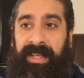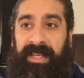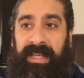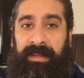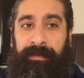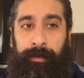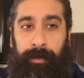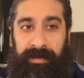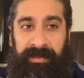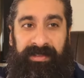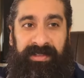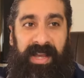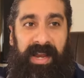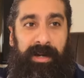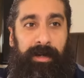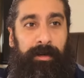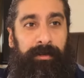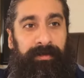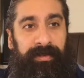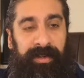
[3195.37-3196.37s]
If you're
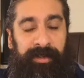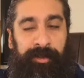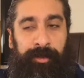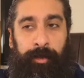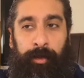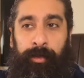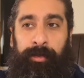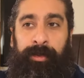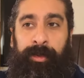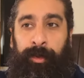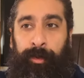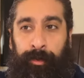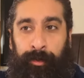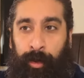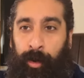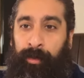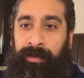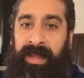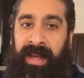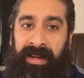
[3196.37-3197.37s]
sacrificial, you
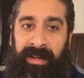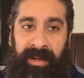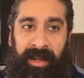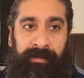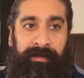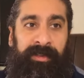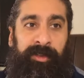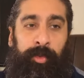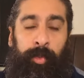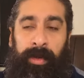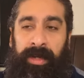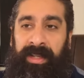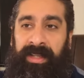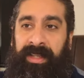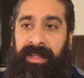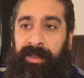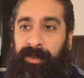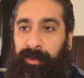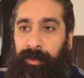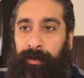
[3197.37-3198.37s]
know that love is
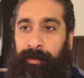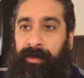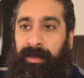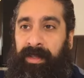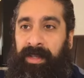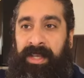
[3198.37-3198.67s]
dwelling in you.